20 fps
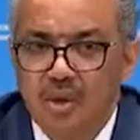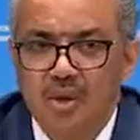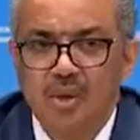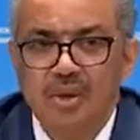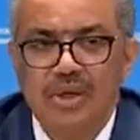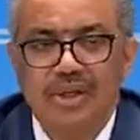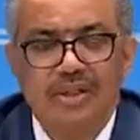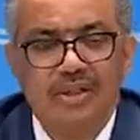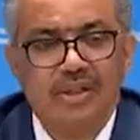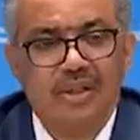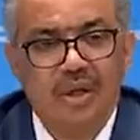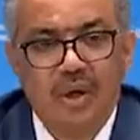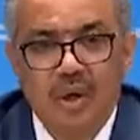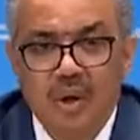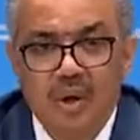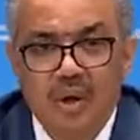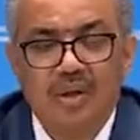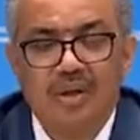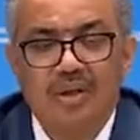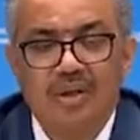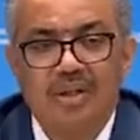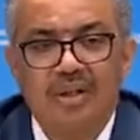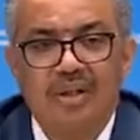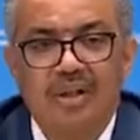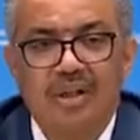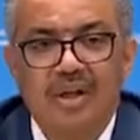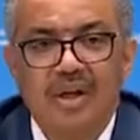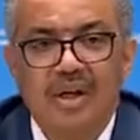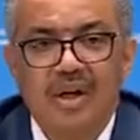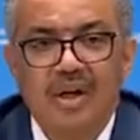Do it all.
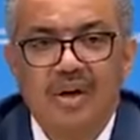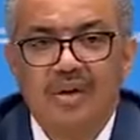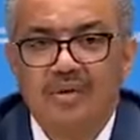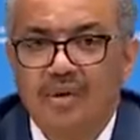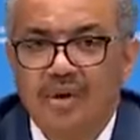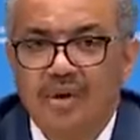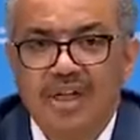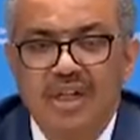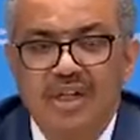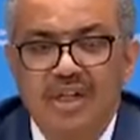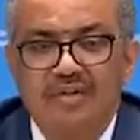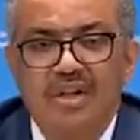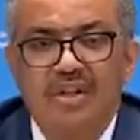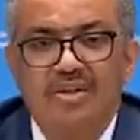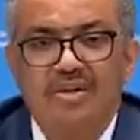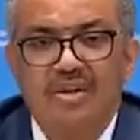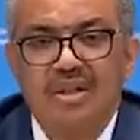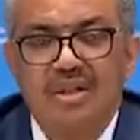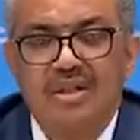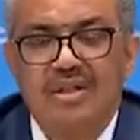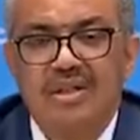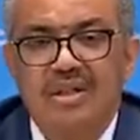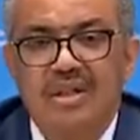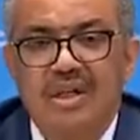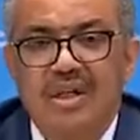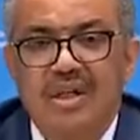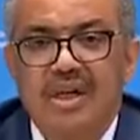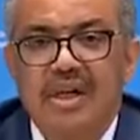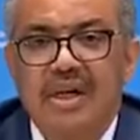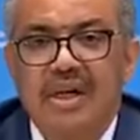For individuals,
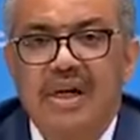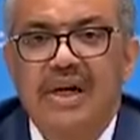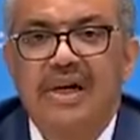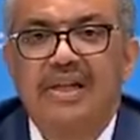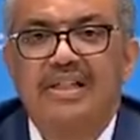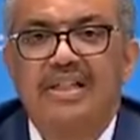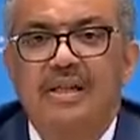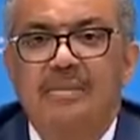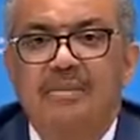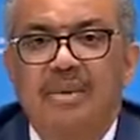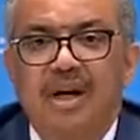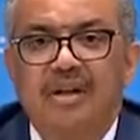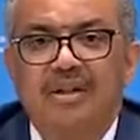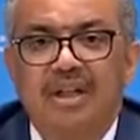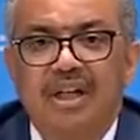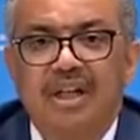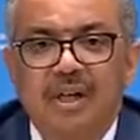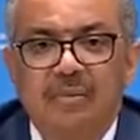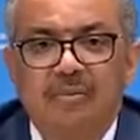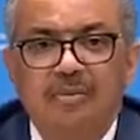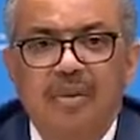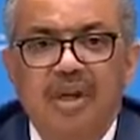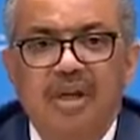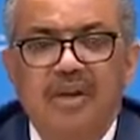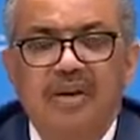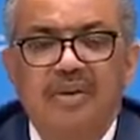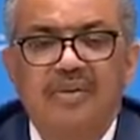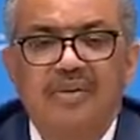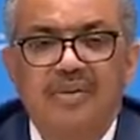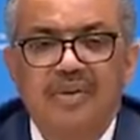It's about
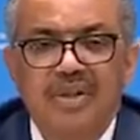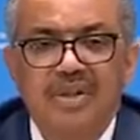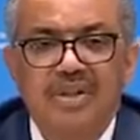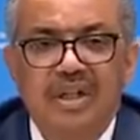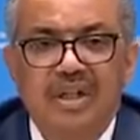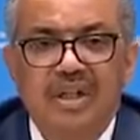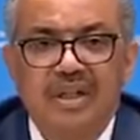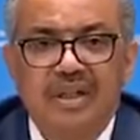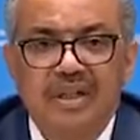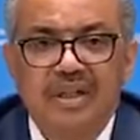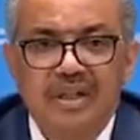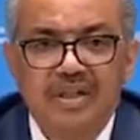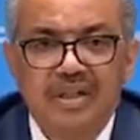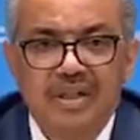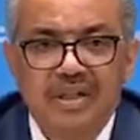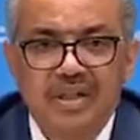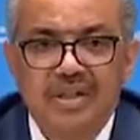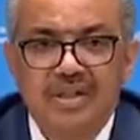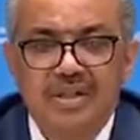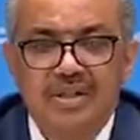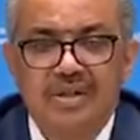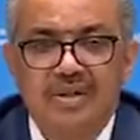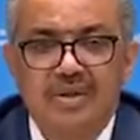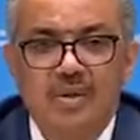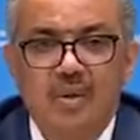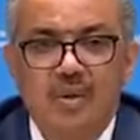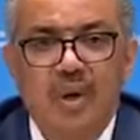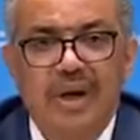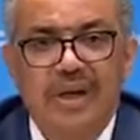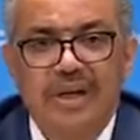keeping physical distance,
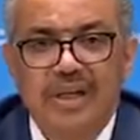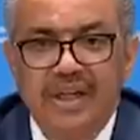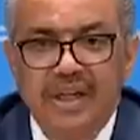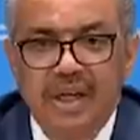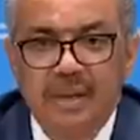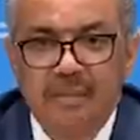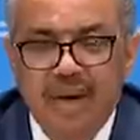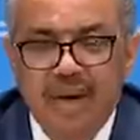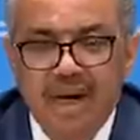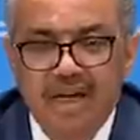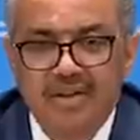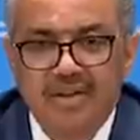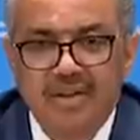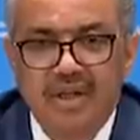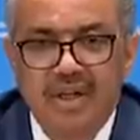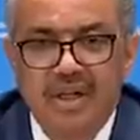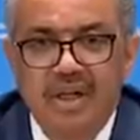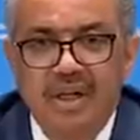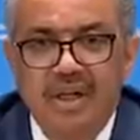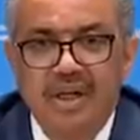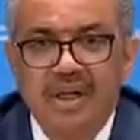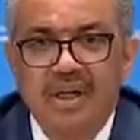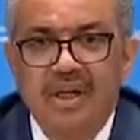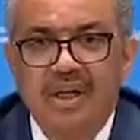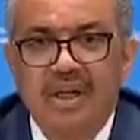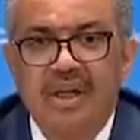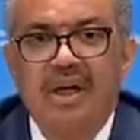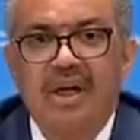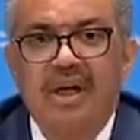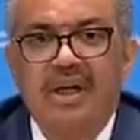wearing a mask,
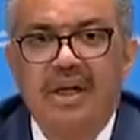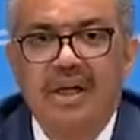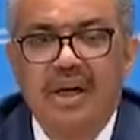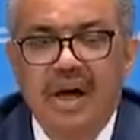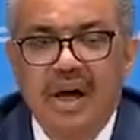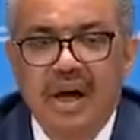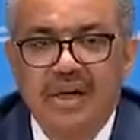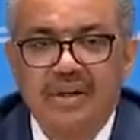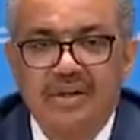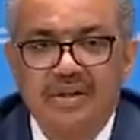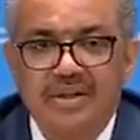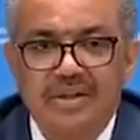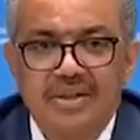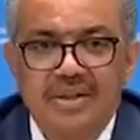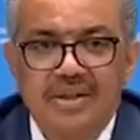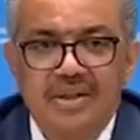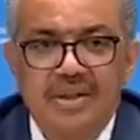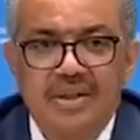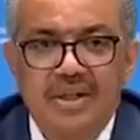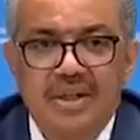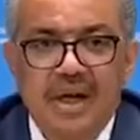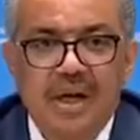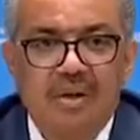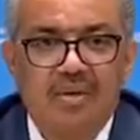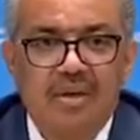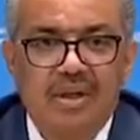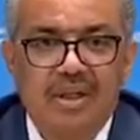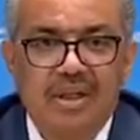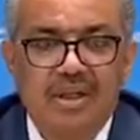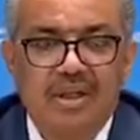cleaning hands
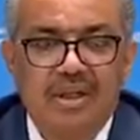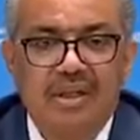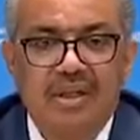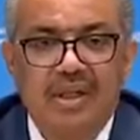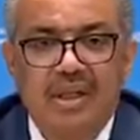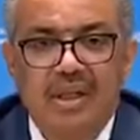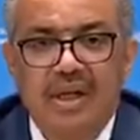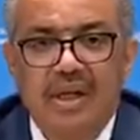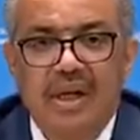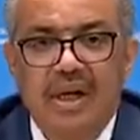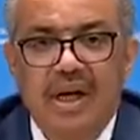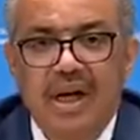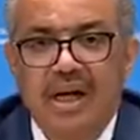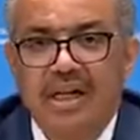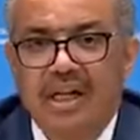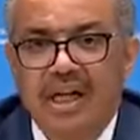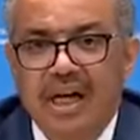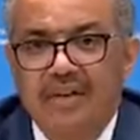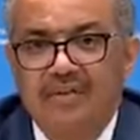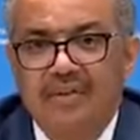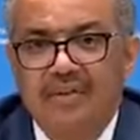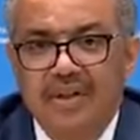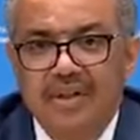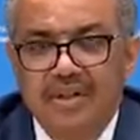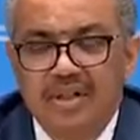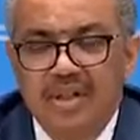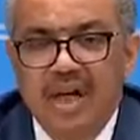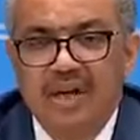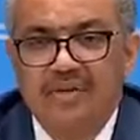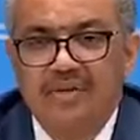regularly, and
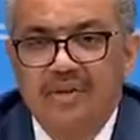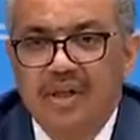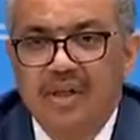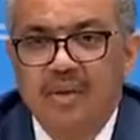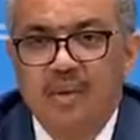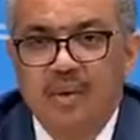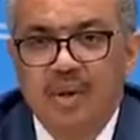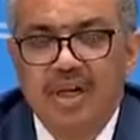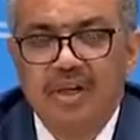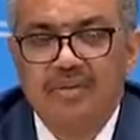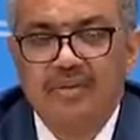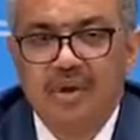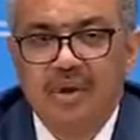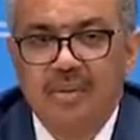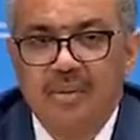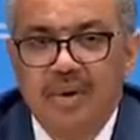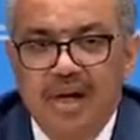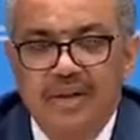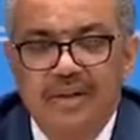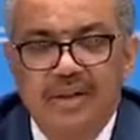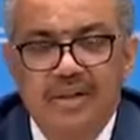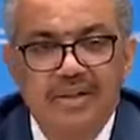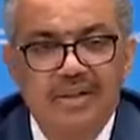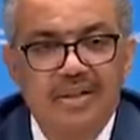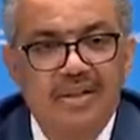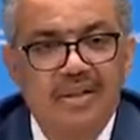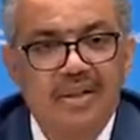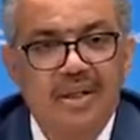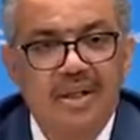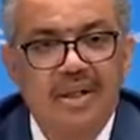coughing safely away from
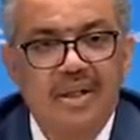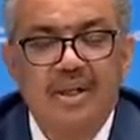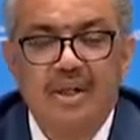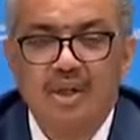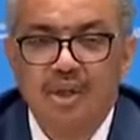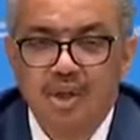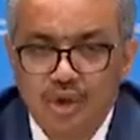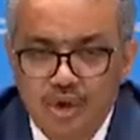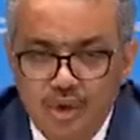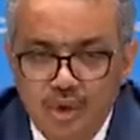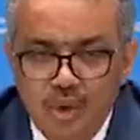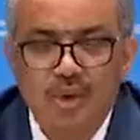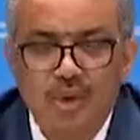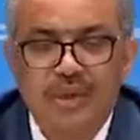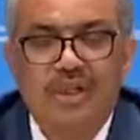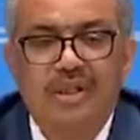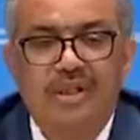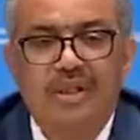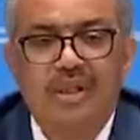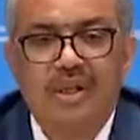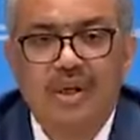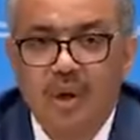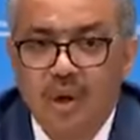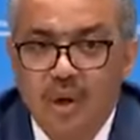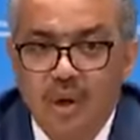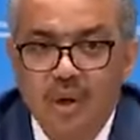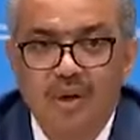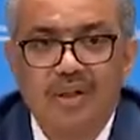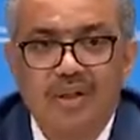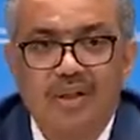others. Do it
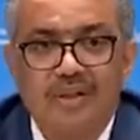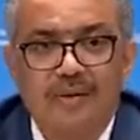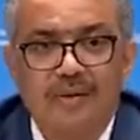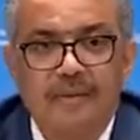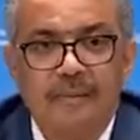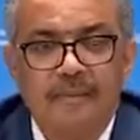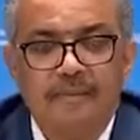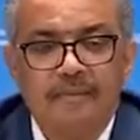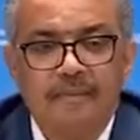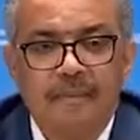all.